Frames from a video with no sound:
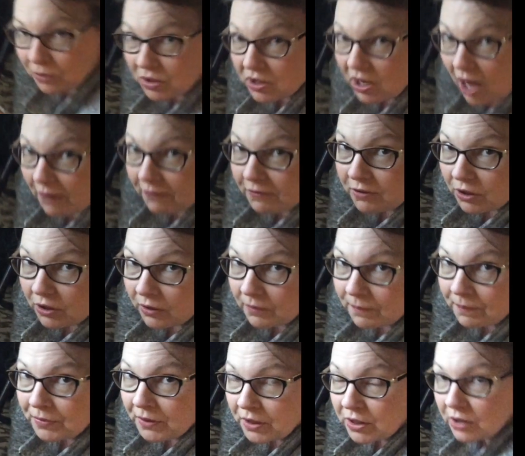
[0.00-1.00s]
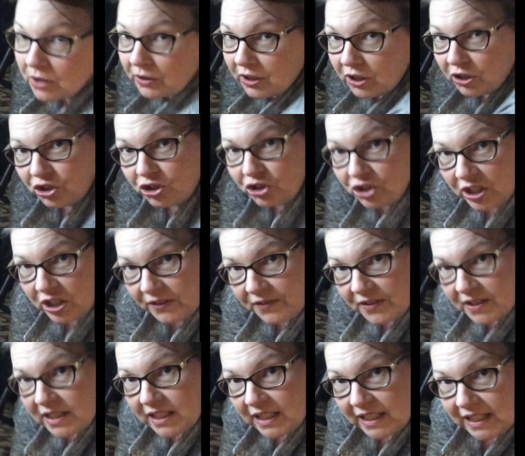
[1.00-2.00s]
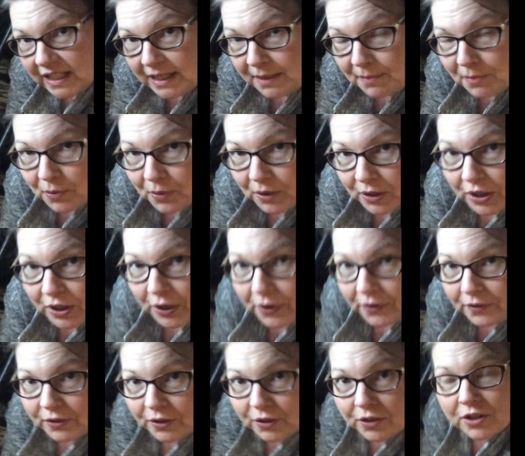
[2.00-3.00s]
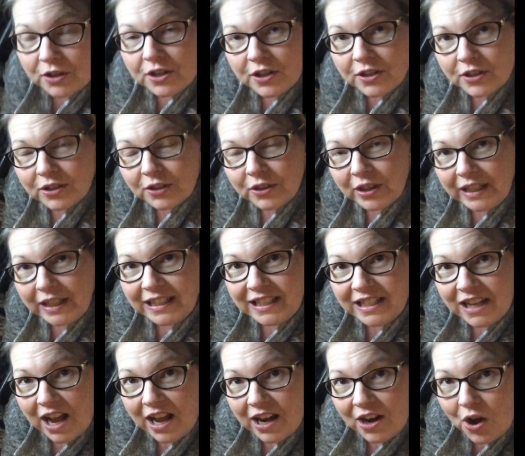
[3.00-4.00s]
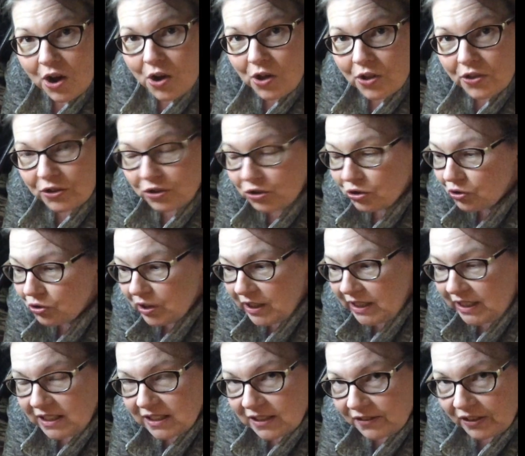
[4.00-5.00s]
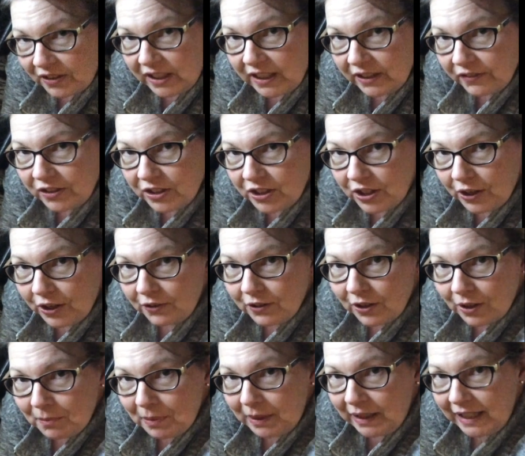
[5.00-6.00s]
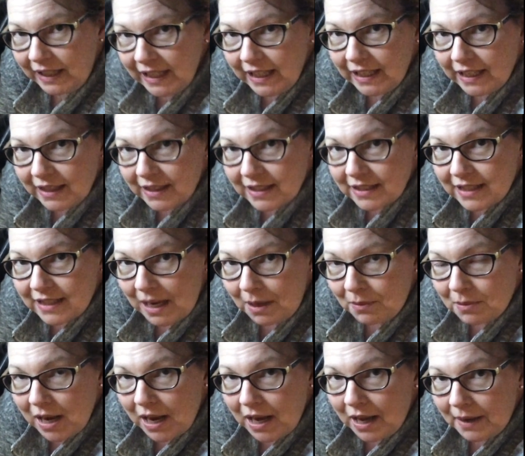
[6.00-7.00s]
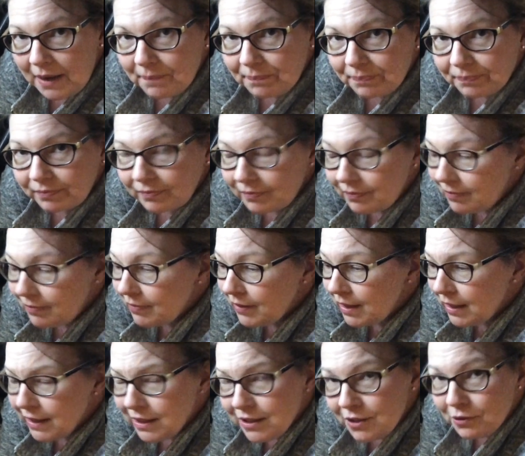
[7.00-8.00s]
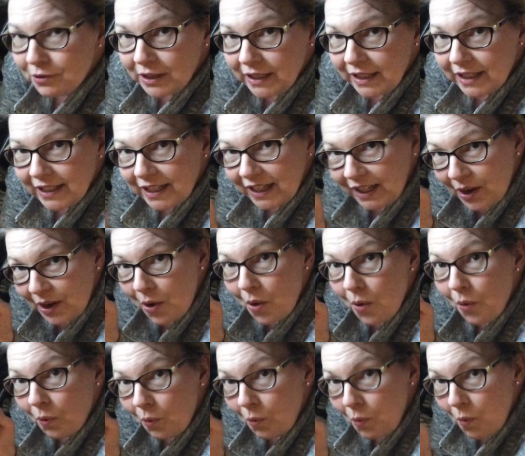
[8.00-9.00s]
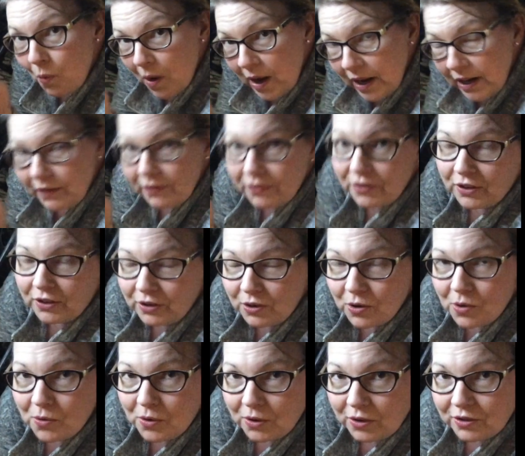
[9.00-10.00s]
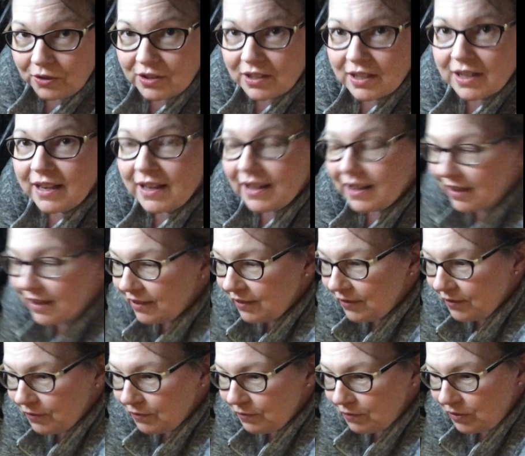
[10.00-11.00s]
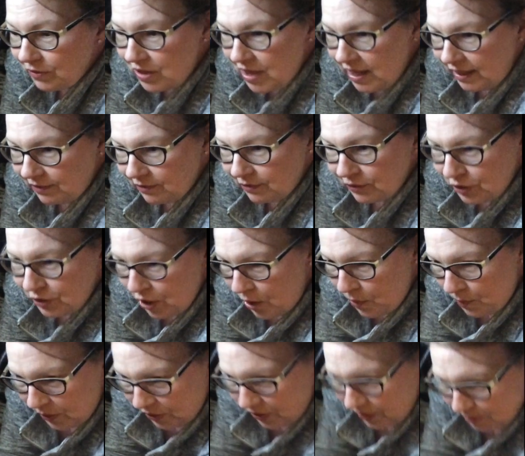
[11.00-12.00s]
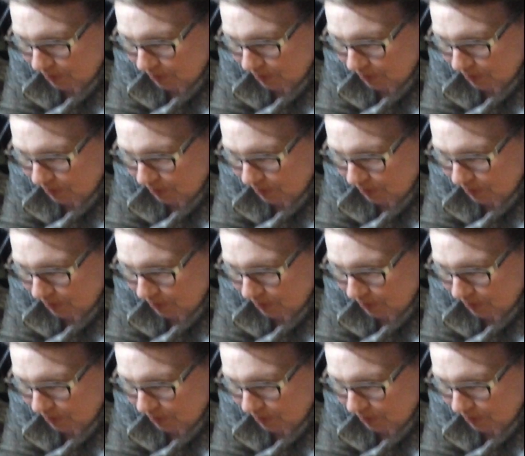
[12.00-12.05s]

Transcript: softer. So it shifts the keyboard over so that not all the strings of a given note are being hit at the same time. It's only hitting one of the chords that go with a